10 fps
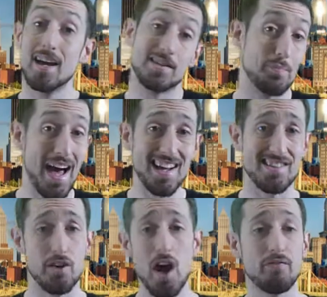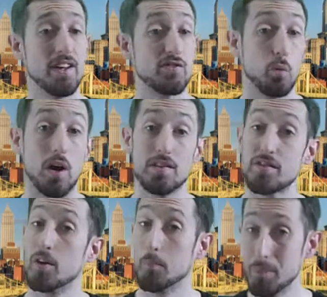As bad as the offense was,
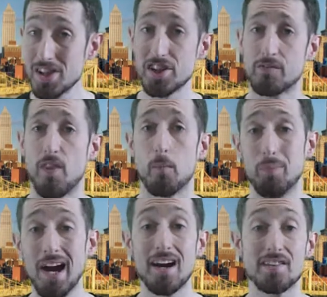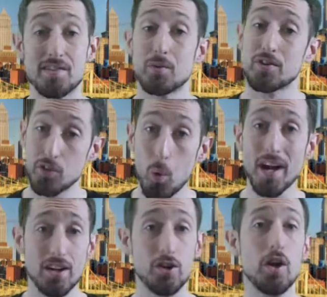the pitching for the Pirates was
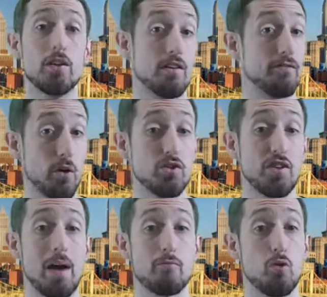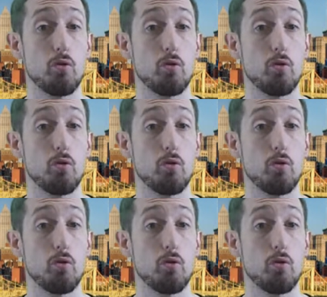quite good the first time through the